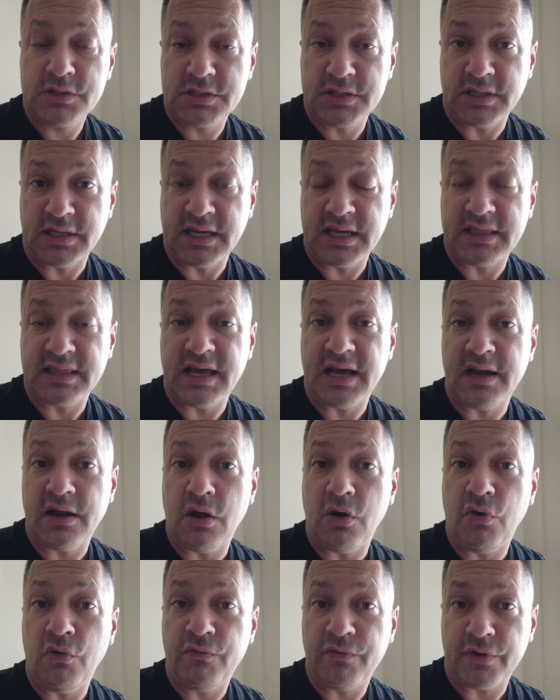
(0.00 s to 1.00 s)
to get
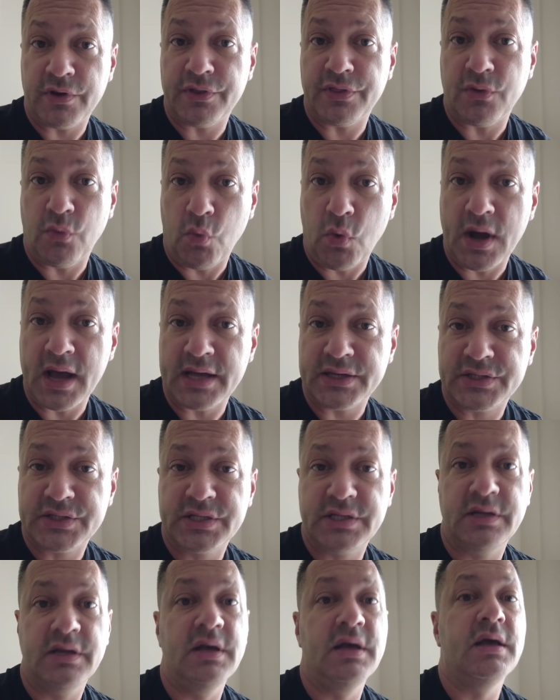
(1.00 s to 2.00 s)
that over in the
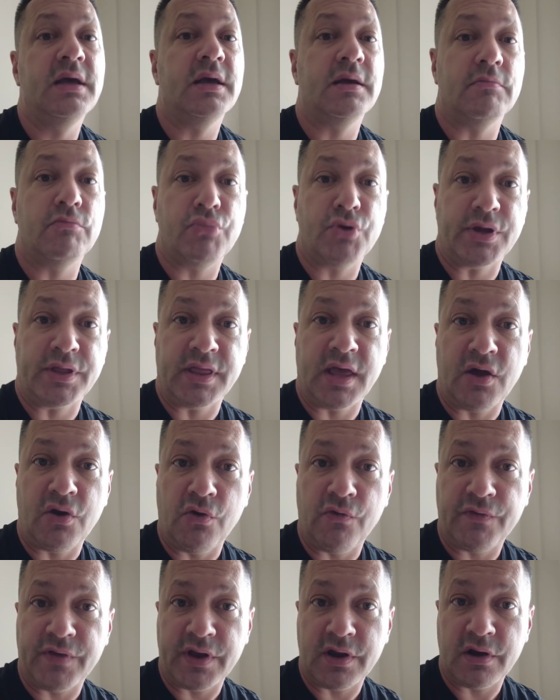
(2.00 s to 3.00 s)
West and bring that
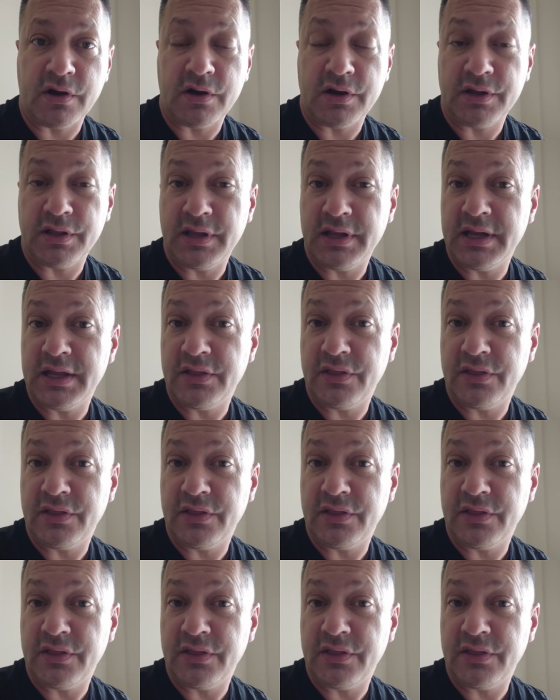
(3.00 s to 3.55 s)
over here.